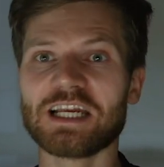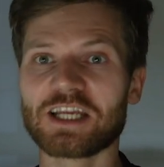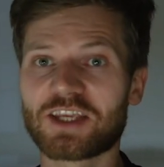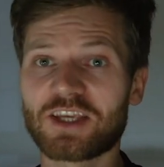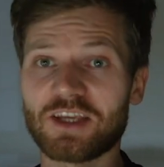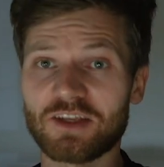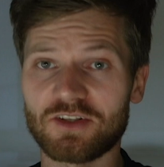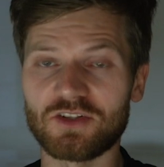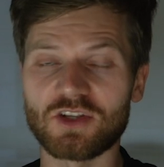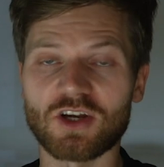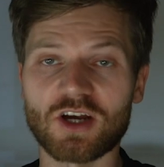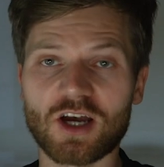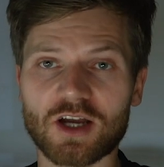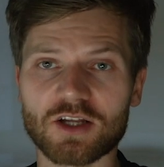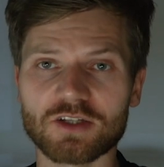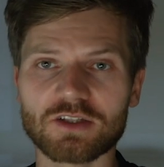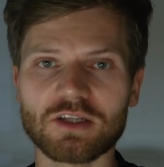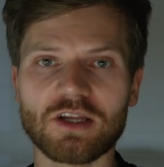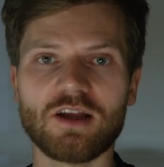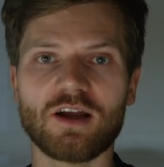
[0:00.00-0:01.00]

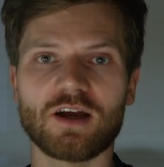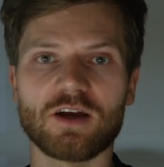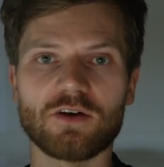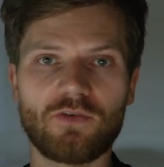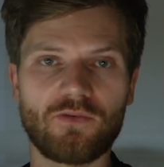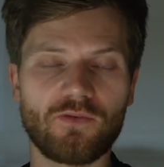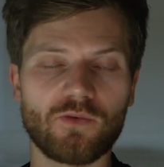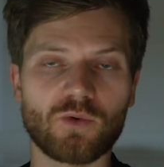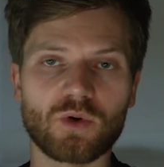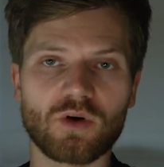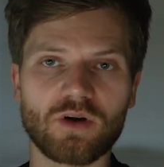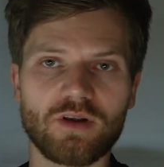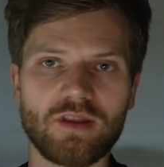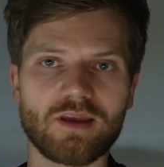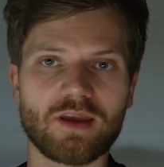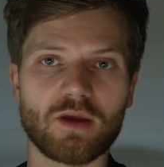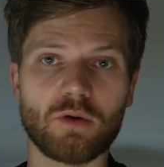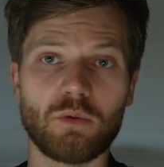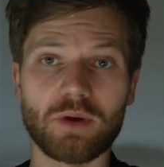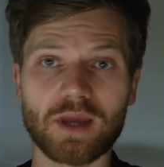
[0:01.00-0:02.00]
cannot afford
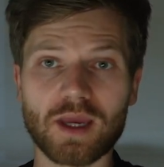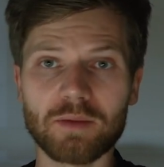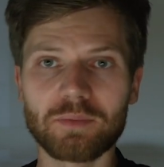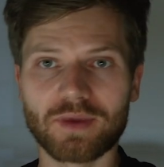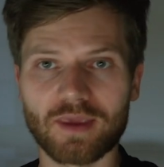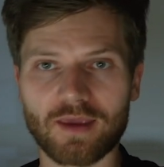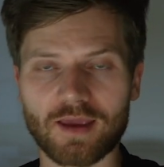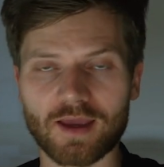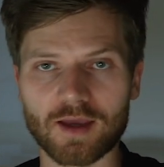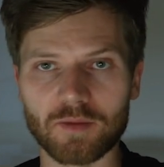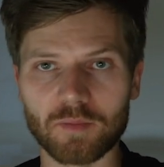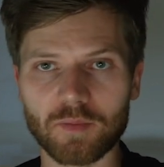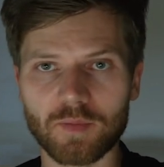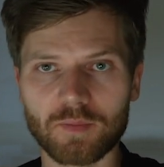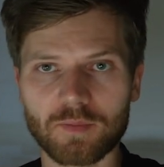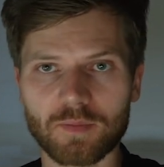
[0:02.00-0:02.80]
a webcam.